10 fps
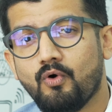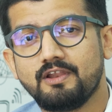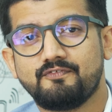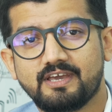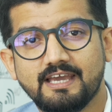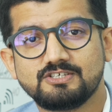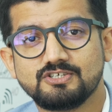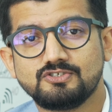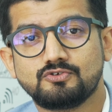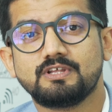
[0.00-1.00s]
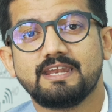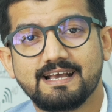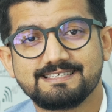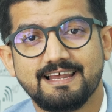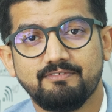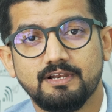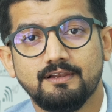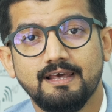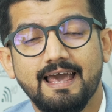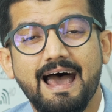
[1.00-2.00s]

qualifications to the next level